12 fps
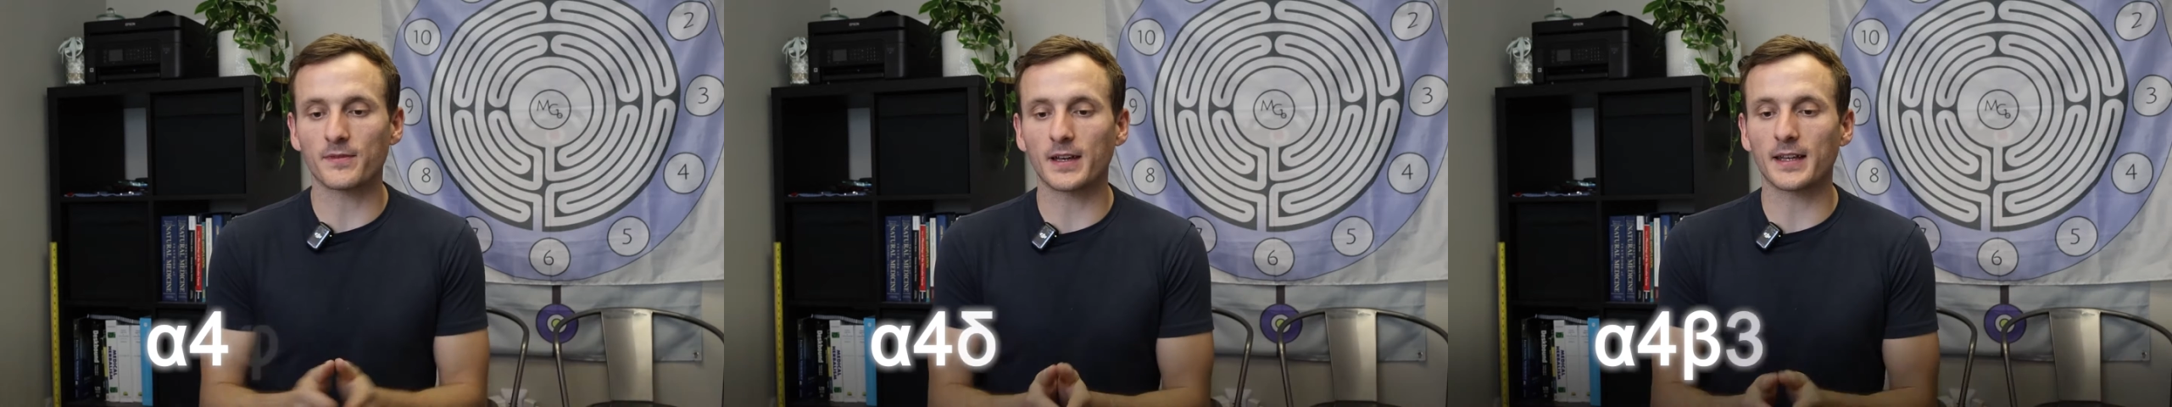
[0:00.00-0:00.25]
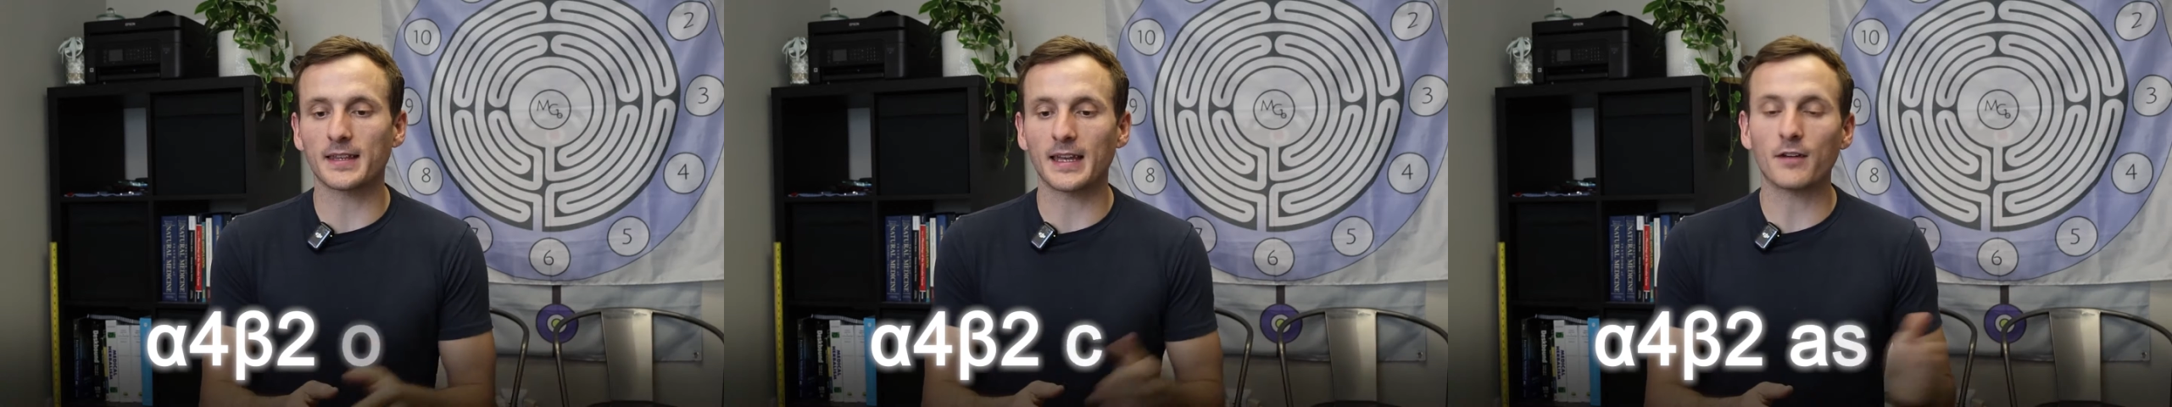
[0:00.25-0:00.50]
We've
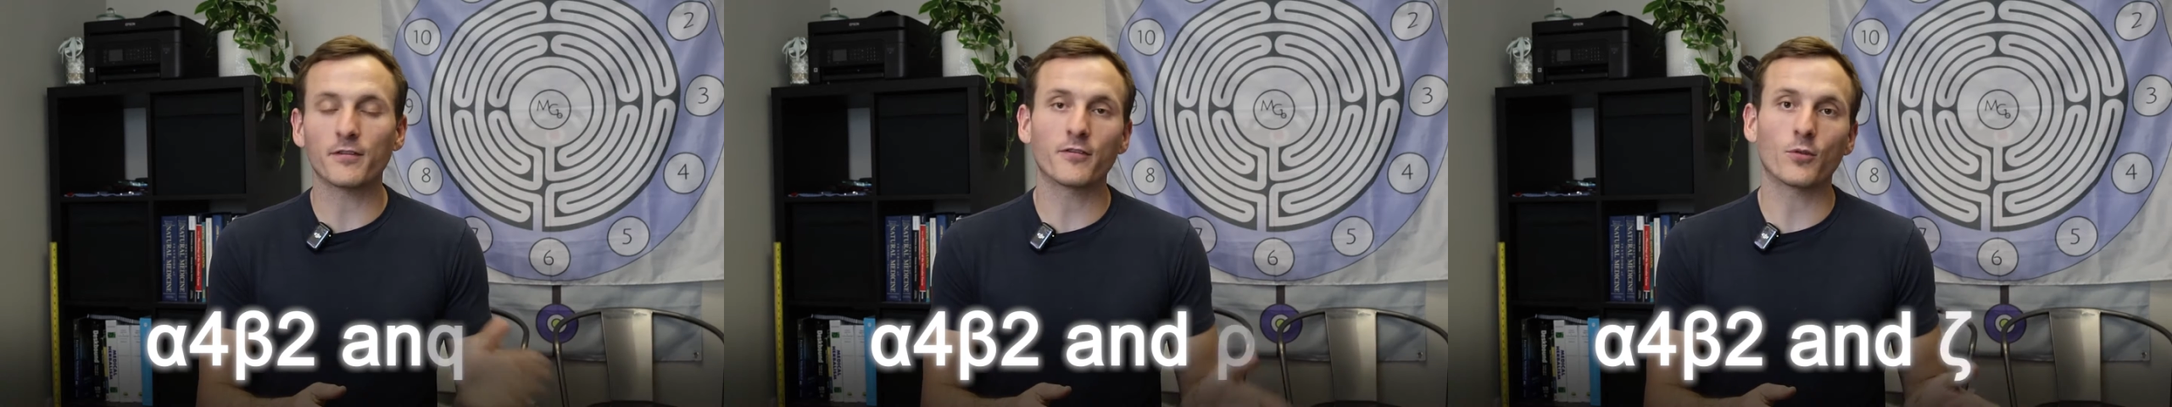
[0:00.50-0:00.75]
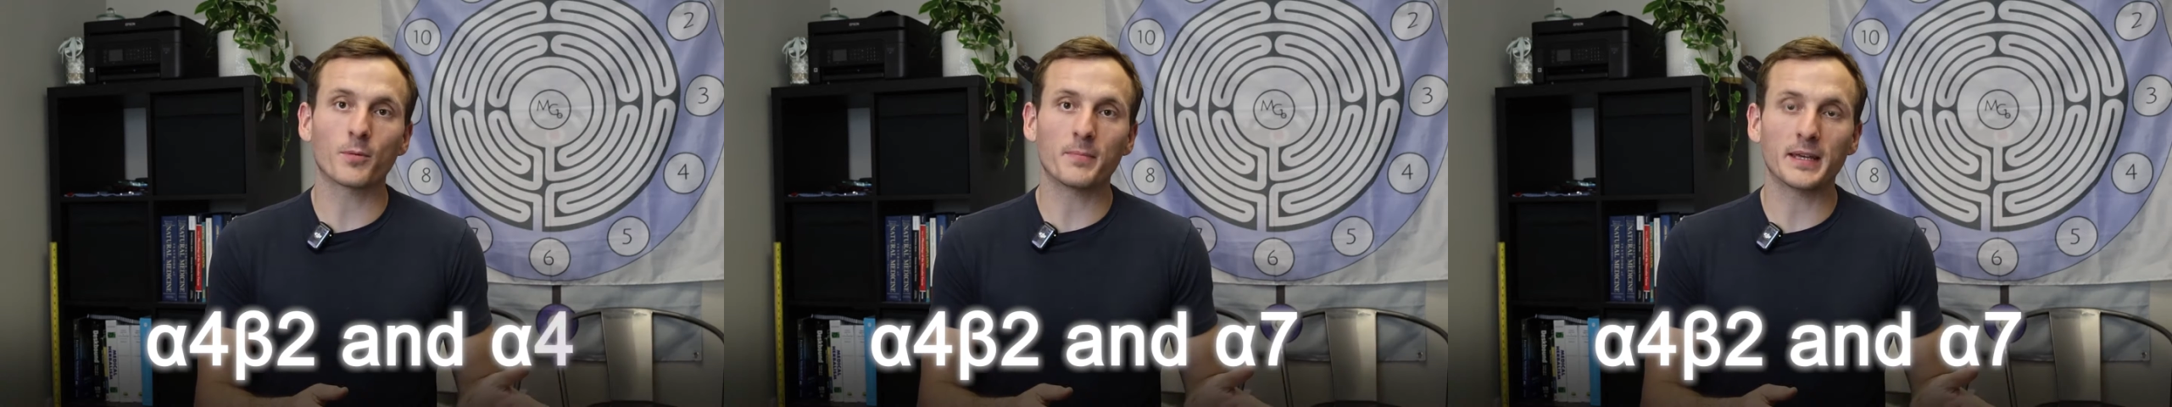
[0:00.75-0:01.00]
got the alpha
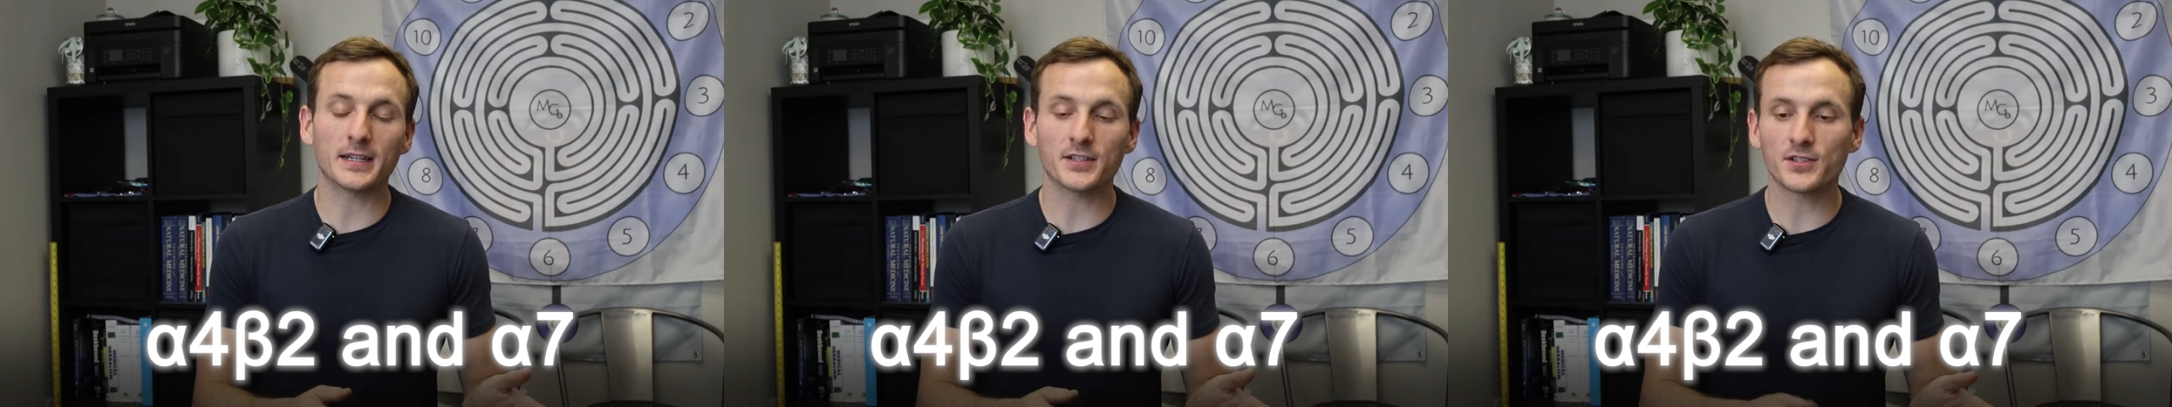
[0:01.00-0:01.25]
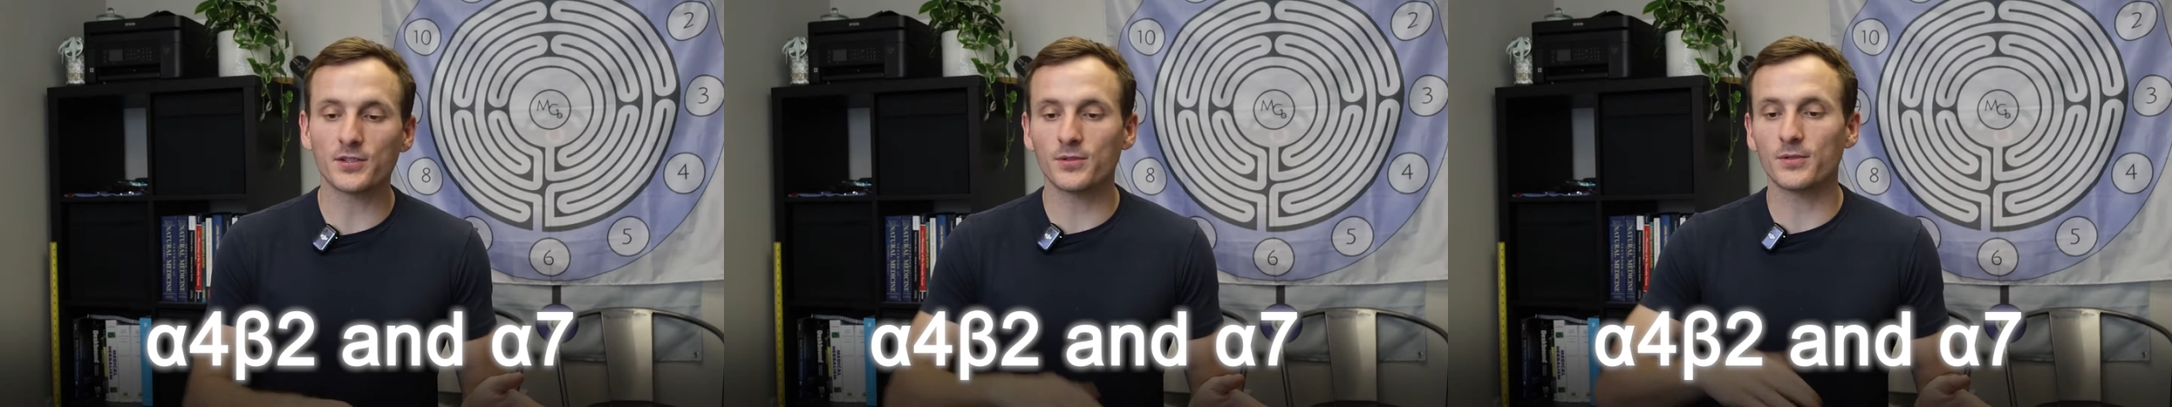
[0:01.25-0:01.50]
4 beta
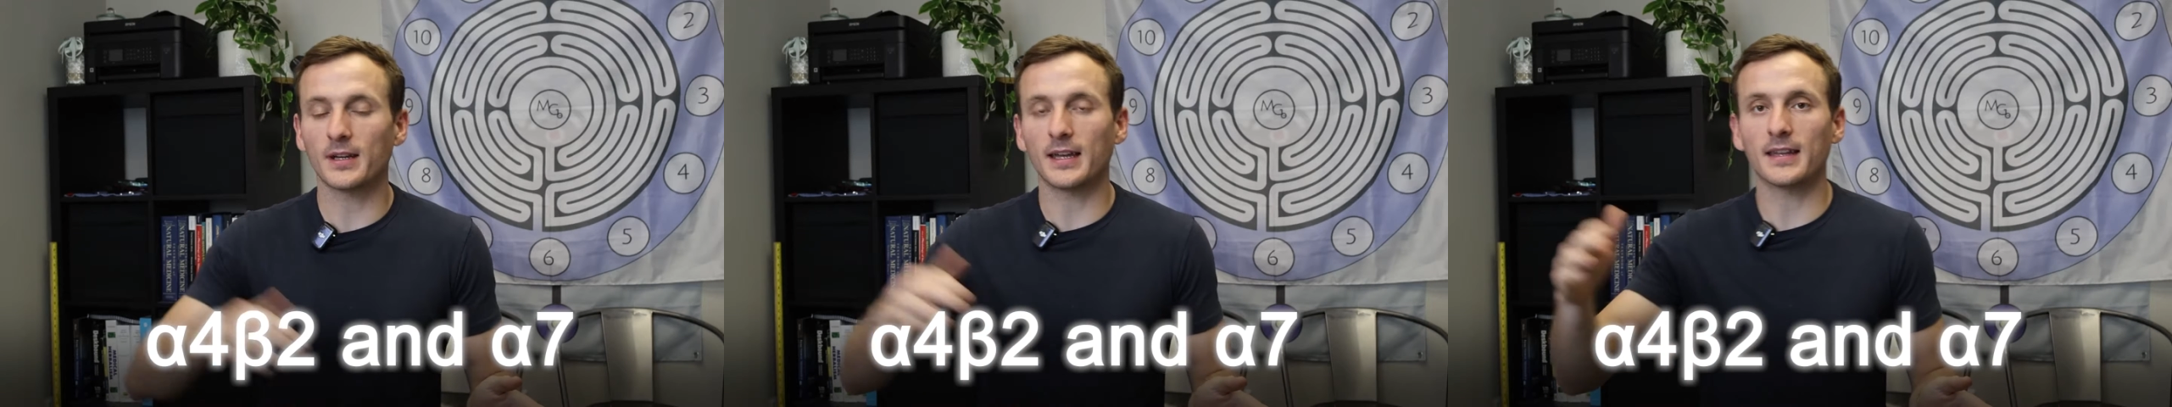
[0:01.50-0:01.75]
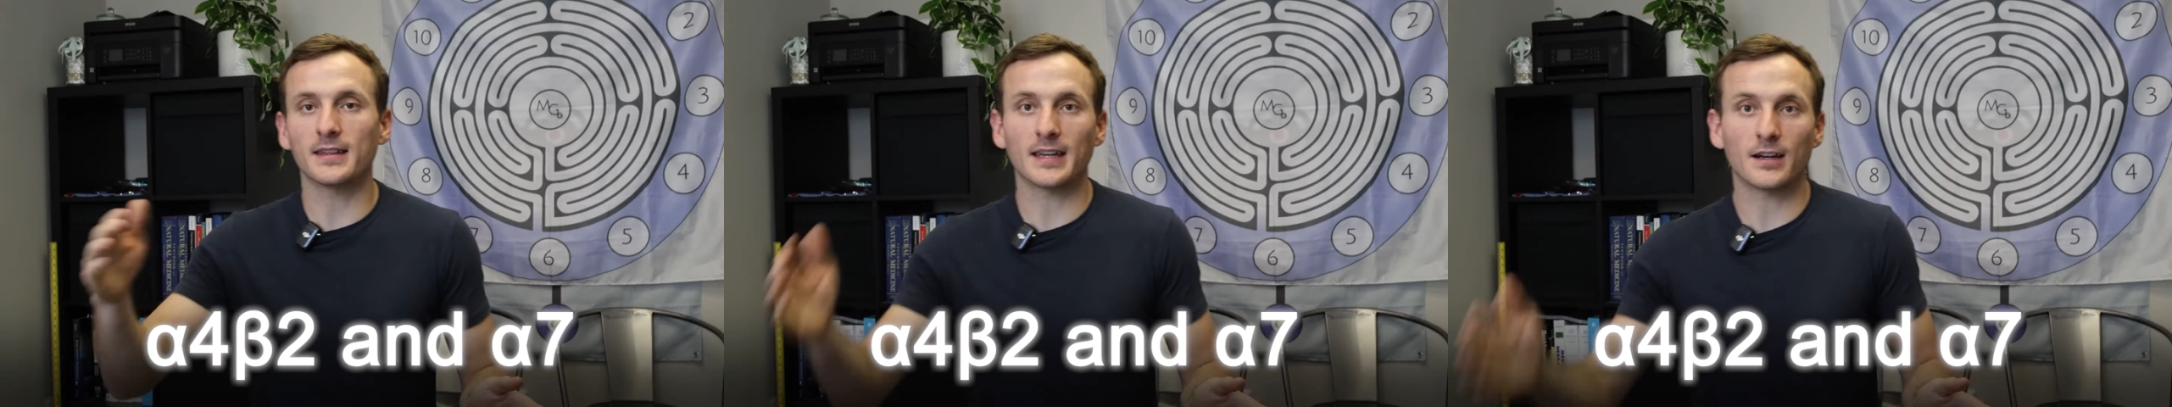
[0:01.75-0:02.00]
2
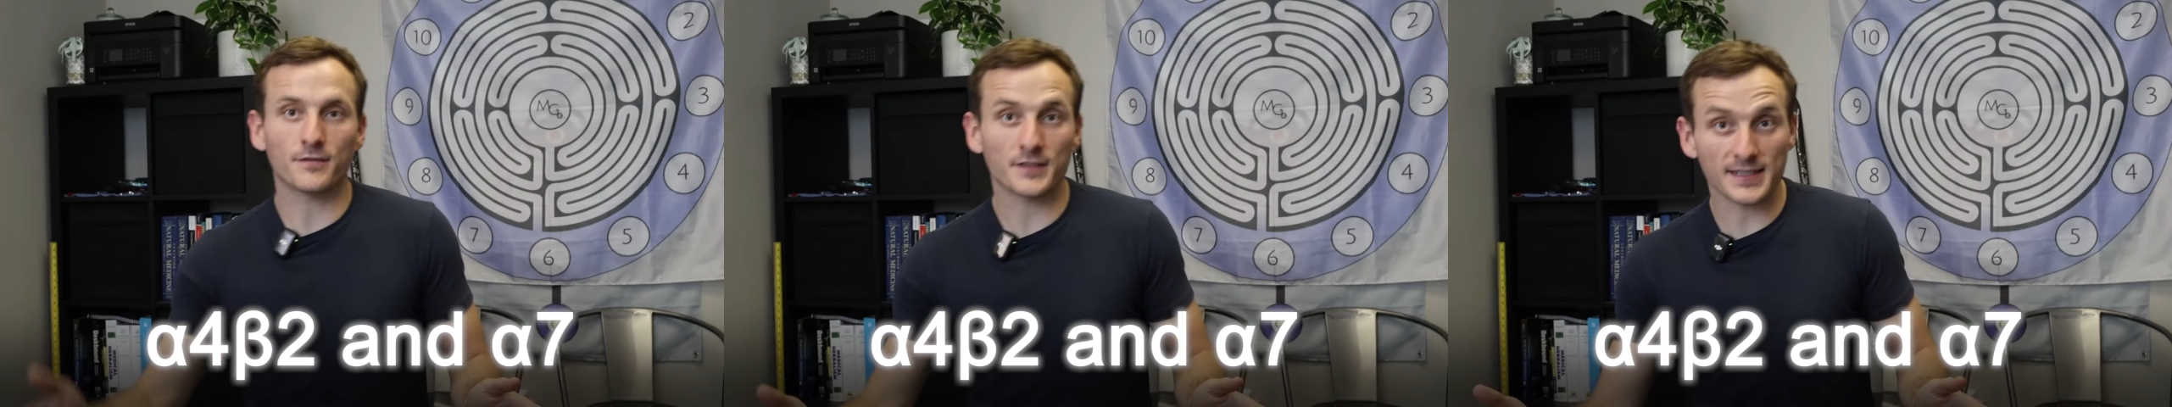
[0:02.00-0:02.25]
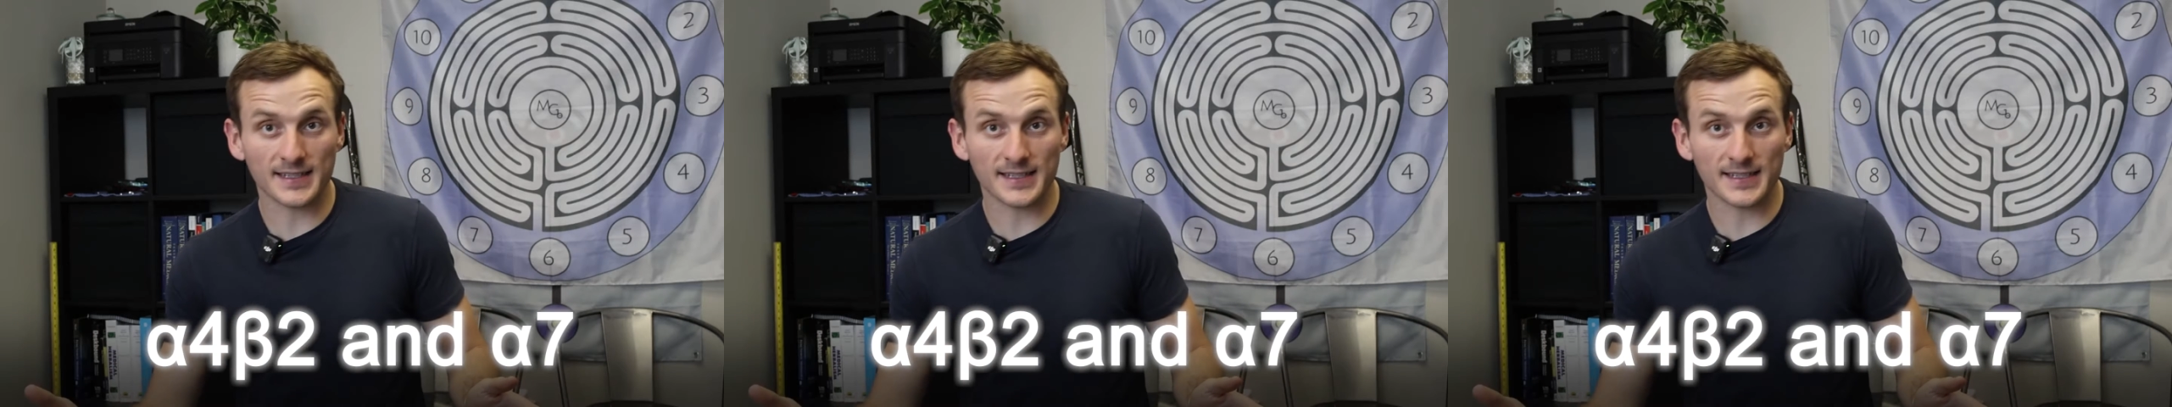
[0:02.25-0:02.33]
and the alpha